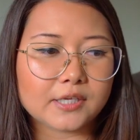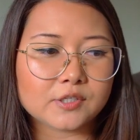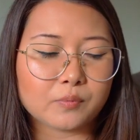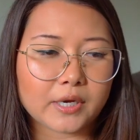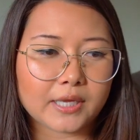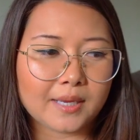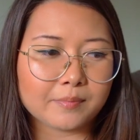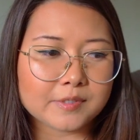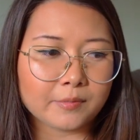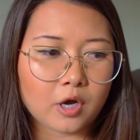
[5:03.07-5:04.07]
is what
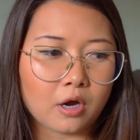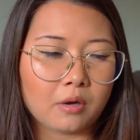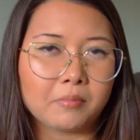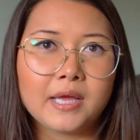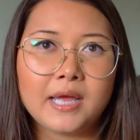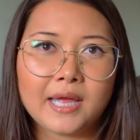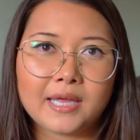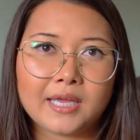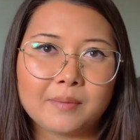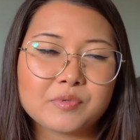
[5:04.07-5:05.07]
keeps him calm
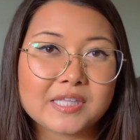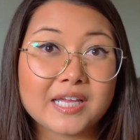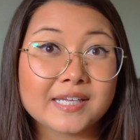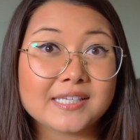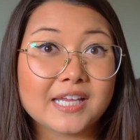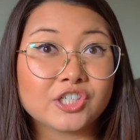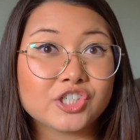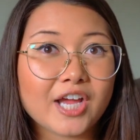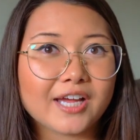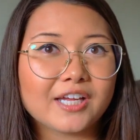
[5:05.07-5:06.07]
and keeps things
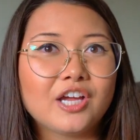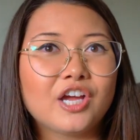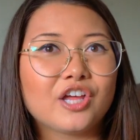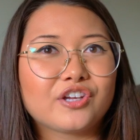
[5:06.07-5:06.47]
in check.